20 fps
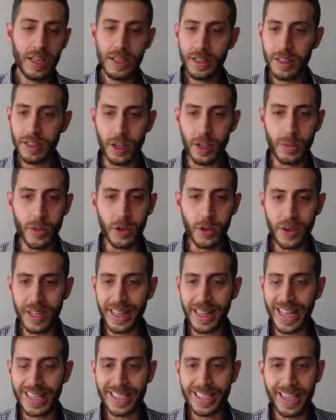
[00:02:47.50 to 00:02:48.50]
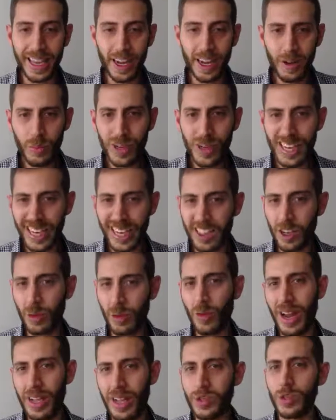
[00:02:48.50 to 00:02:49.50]
the community that's there, we kind of
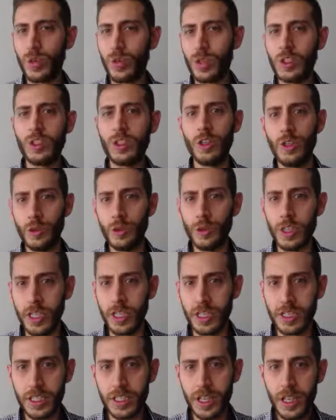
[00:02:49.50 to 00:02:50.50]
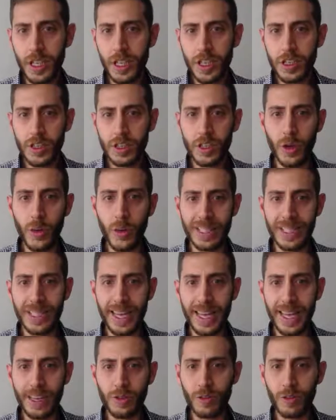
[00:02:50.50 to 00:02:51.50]
crowdsource solutions. So it's
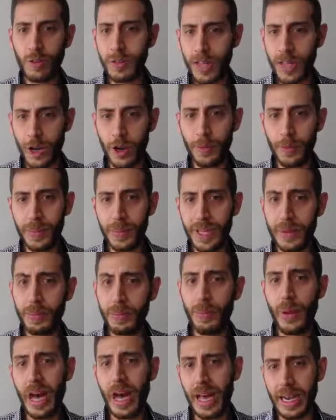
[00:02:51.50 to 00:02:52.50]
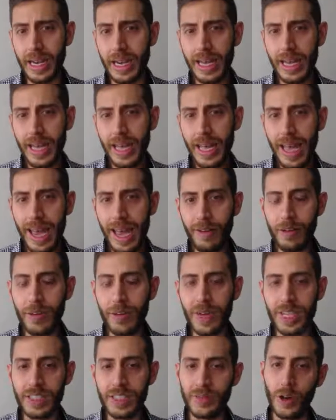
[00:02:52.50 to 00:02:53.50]
like group therapy, but
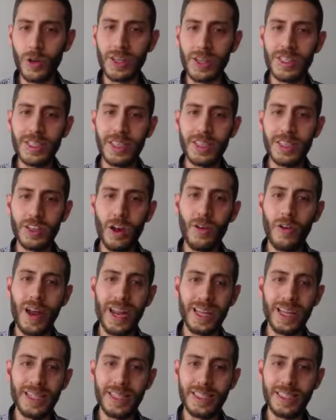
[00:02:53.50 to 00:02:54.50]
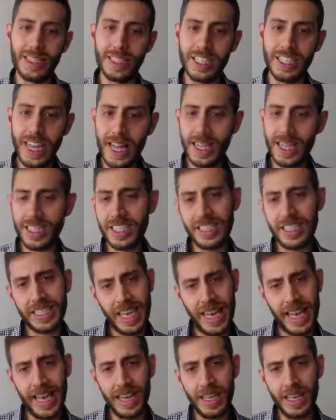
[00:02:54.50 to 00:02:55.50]
everybody's focus is, all right, the challenge is
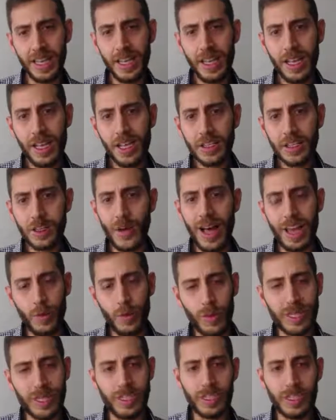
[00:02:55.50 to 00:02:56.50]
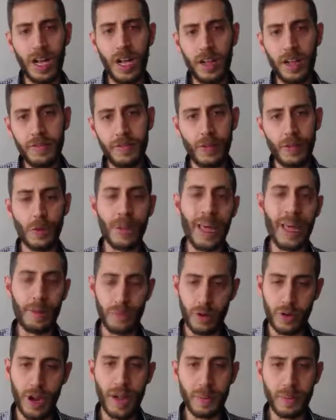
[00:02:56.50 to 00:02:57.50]
A, so how do we solve for that
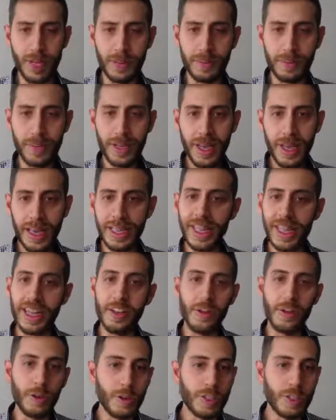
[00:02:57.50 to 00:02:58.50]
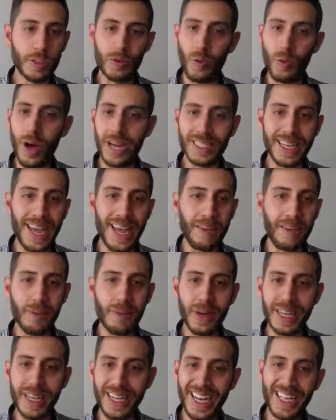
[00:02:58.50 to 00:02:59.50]
problem? And then you just watch
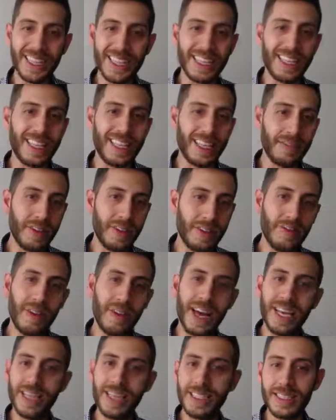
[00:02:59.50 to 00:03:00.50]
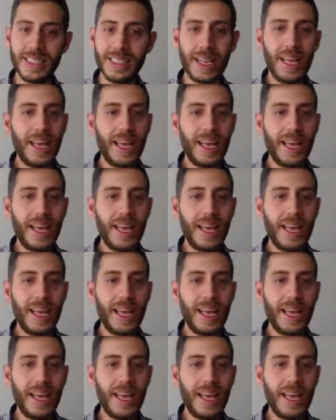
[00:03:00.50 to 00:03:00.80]
everybody kind of give advice.